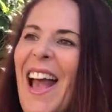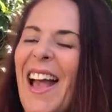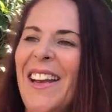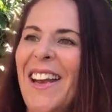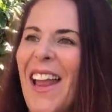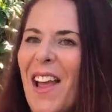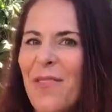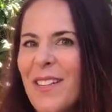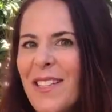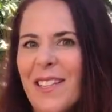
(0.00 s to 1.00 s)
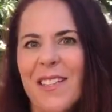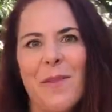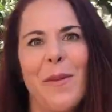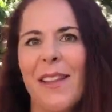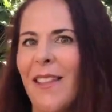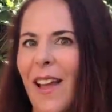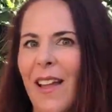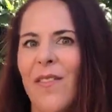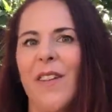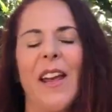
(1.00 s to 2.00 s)
And in every season of my
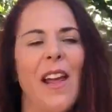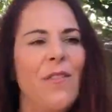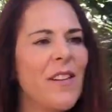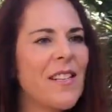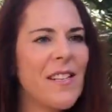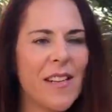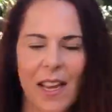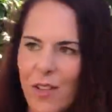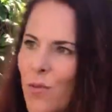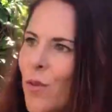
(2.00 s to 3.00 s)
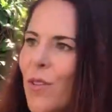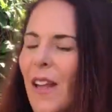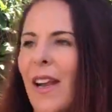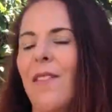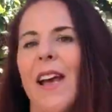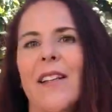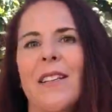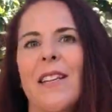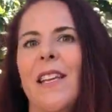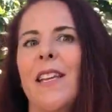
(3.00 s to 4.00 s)
life, and every schedule that I've had to
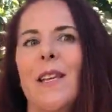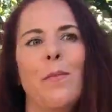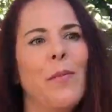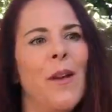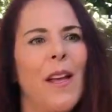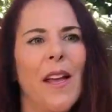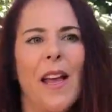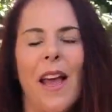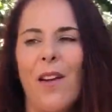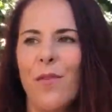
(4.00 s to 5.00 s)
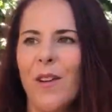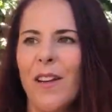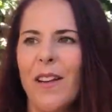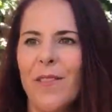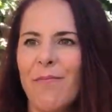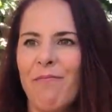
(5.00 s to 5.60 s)
keep, every